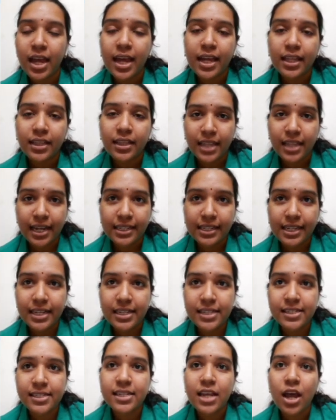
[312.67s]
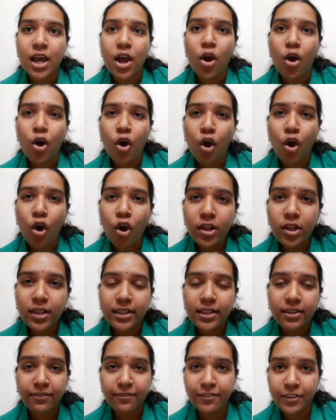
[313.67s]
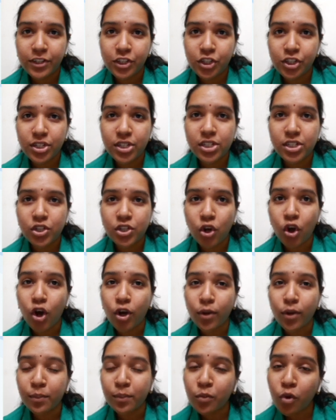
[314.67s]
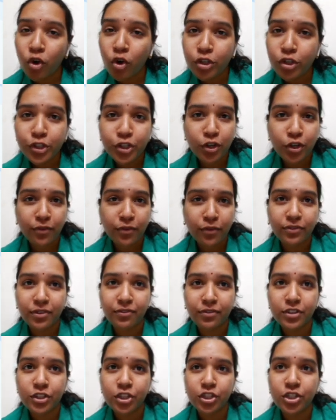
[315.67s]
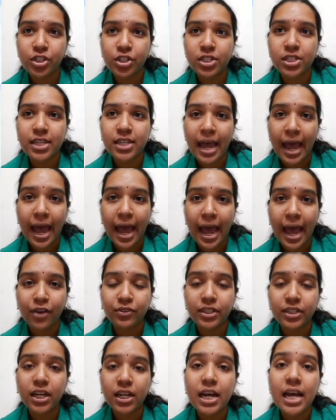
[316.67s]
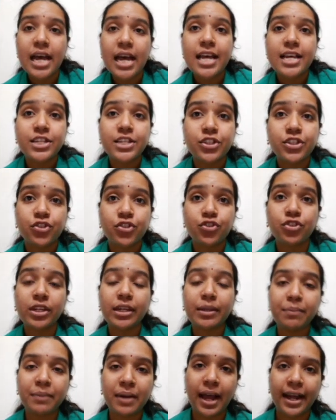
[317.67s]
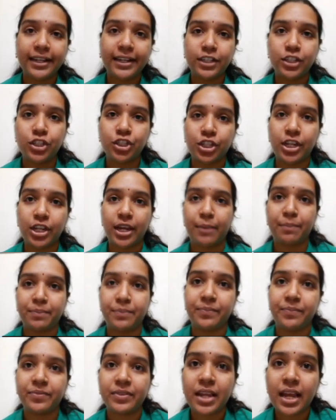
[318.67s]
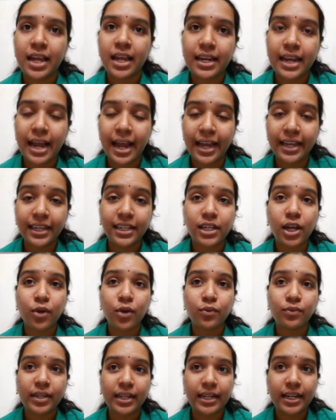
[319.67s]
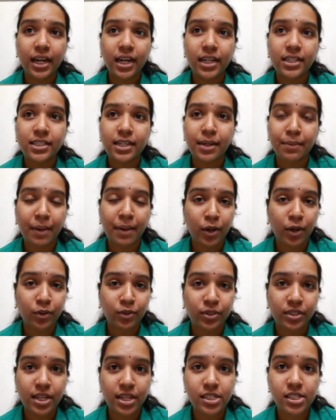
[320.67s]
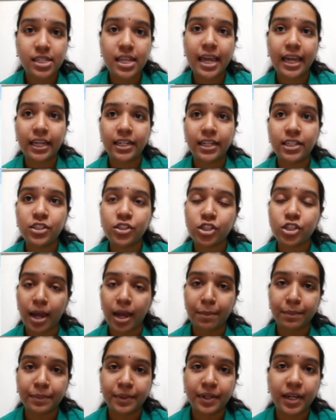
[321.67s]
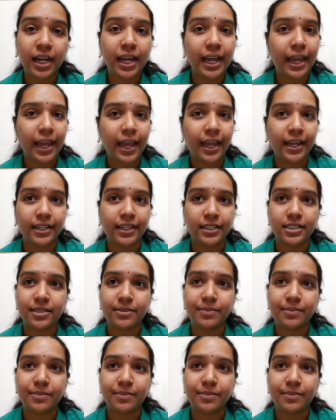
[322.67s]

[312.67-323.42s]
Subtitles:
That is, all the fishes or most of the fishes have the streamlined shape, like we learnt about this in chapter 8.